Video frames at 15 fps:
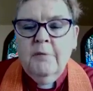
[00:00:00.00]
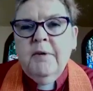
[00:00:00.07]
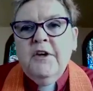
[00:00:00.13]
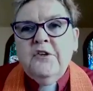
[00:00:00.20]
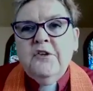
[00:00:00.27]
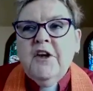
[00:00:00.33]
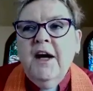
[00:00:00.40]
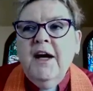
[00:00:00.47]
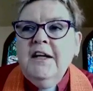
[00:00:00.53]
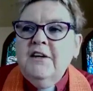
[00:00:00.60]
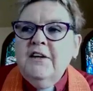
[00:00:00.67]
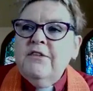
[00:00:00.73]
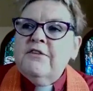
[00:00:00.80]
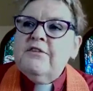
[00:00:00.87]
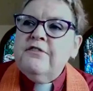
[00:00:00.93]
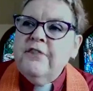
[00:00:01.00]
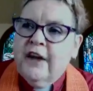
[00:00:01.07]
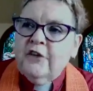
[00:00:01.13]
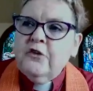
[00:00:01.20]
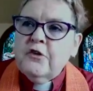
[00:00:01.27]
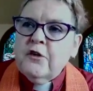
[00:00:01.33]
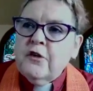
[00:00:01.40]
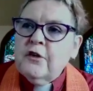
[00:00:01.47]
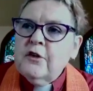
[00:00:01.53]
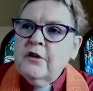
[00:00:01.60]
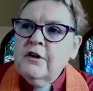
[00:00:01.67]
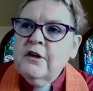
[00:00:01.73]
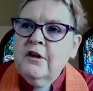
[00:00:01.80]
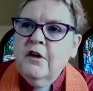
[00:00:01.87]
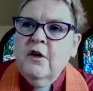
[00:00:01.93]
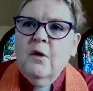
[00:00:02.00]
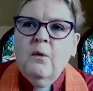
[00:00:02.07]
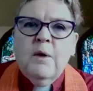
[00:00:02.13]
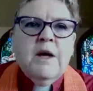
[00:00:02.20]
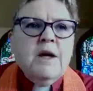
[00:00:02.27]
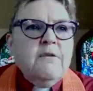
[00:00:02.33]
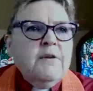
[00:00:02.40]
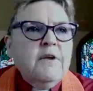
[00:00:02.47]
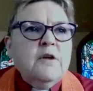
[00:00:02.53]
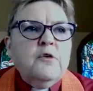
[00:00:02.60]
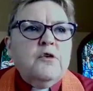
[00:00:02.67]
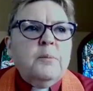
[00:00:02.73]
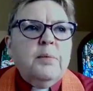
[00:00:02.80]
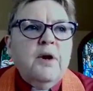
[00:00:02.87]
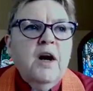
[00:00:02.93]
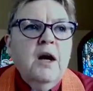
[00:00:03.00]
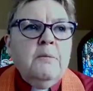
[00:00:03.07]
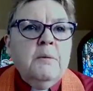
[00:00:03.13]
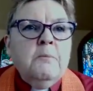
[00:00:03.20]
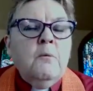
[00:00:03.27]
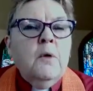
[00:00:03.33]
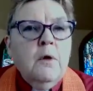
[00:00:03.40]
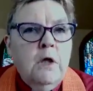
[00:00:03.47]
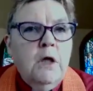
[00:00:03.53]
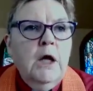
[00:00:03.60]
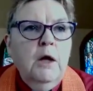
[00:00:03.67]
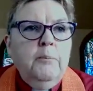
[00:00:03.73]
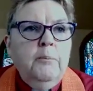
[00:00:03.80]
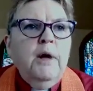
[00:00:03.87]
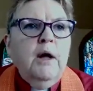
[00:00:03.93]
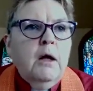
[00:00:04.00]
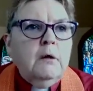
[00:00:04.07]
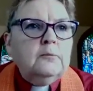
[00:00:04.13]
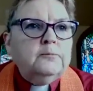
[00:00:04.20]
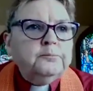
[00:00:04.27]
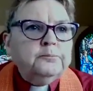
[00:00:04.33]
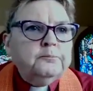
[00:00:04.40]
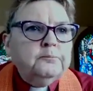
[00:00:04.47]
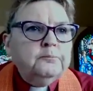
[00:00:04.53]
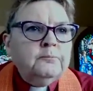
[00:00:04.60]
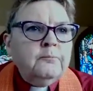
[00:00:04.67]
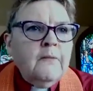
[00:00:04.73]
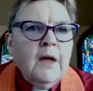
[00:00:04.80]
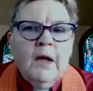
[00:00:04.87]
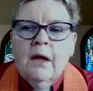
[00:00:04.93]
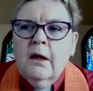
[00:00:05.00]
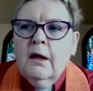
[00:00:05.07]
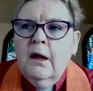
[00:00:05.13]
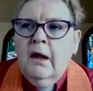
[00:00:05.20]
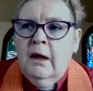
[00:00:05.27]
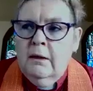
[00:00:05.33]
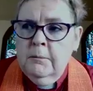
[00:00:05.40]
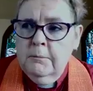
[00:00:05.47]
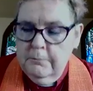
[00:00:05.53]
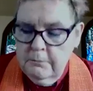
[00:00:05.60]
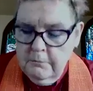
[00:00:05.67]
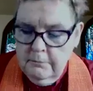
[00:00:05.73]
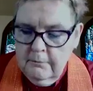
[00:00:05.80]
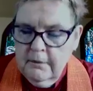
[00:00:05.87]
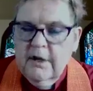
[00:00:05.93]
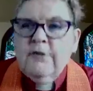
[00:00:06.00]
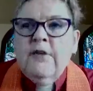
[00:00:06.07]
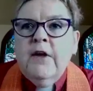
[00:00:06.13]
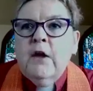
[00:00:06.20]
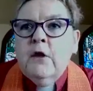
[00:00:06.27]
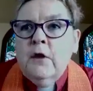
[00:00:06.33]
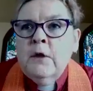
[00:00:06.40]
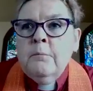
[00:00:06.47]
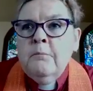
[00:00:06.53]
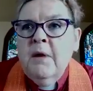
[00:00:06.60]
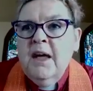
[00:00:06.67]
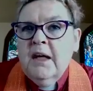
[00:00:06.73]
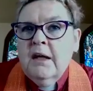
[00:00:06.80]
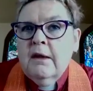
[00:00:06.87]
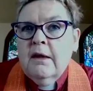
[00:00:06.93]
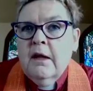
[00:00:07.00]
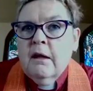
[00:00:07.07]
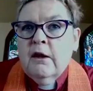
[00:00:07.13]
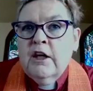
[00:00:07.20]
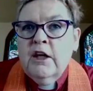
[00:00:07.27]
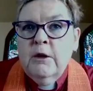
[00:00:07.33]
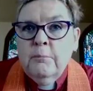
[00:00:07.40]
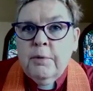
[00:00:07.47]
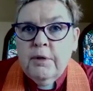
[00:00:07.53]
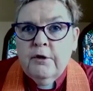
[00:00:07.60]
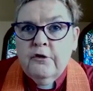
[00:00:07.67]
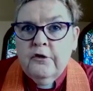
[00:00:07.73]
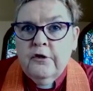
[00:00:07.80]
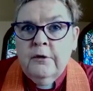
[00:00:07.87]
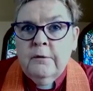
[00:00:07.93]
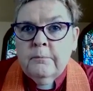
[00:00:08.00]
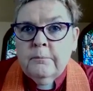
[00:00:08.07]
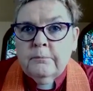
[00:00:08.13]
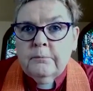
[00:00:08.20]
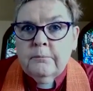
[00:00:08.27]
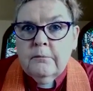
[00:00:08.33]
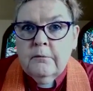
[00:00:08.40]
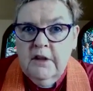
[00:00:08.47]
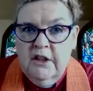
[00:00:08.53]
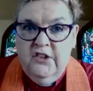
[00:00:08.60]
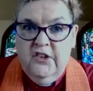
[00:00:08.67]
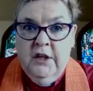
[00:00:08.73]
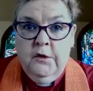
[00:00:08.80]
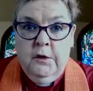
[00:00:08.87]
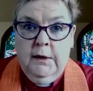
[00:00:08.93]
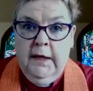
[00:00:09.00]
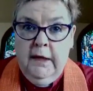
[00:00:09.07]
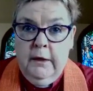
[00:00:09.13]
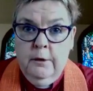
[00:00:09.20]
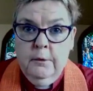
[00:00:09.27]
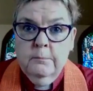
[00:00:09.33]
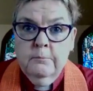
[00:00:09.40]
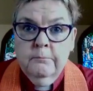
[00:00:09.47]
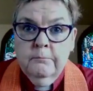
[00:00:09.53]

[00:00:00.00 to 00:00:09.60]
He's kind of the fixer. Whenever there was a problem, well, call Paul. And if he couldn't make it there in person, he sent a letter.